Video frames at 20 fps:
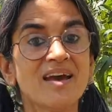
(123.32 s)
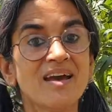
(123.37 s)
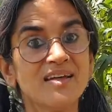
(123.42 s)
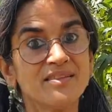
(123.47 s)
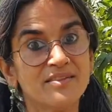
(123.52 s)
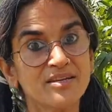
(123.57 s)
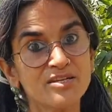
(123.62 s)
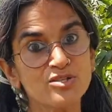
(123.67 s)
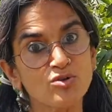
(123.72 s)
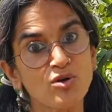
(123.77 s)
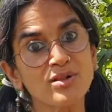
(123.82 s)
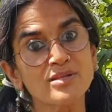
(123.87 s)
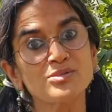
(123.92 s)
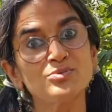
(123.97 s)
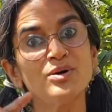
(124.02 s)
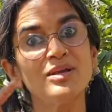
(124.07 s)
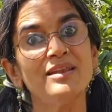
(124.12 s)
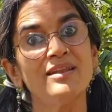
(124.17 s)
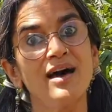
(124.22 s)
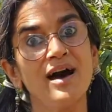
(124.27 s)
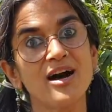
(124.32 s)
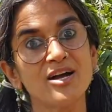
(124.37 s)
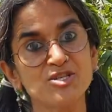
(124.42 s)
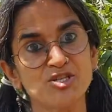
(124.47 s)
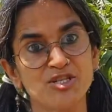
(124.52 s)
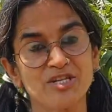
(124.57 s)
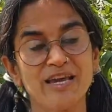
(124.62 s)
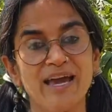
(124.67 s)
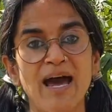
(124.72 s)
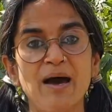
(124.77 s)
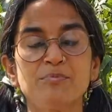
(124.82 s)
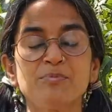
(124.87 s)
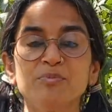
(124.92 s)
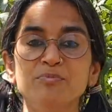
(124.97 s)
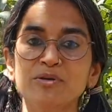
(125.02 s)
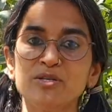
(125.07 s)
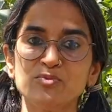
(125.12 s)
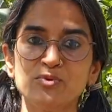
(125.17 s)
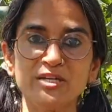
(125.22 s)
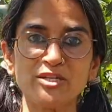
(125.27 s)
There is also a large gap
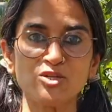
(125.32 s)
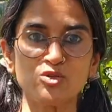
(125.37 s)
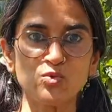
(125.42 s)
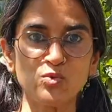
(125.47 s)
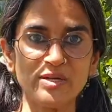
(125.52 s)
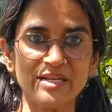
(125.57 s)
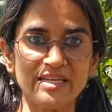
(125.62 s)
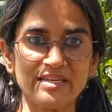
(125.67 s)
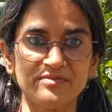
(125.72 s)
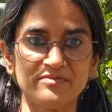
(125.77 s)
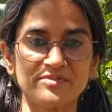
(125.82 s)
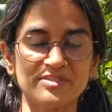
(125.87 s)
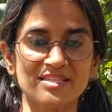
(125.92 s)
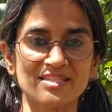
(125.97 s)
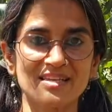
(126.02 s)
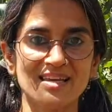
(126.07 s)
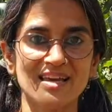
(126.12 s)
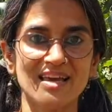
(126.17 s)
between two leaves,